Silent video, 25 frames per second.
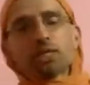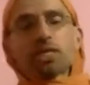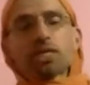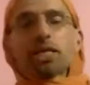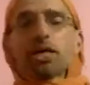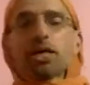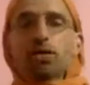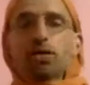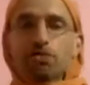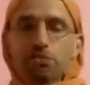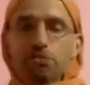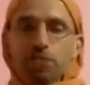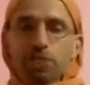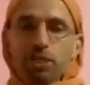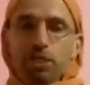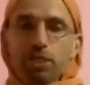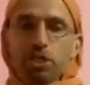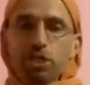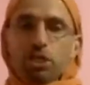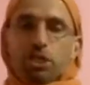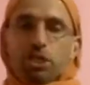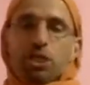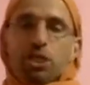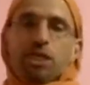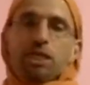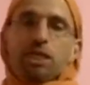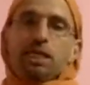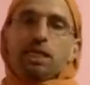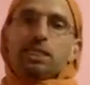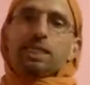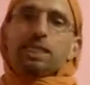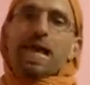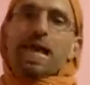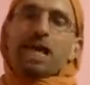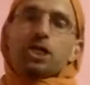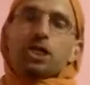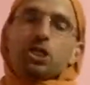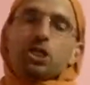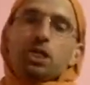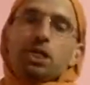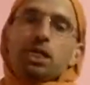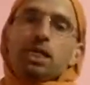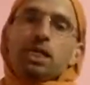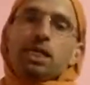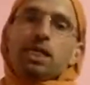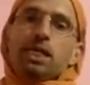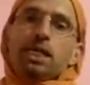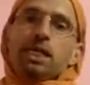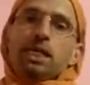kind of tradition, is actually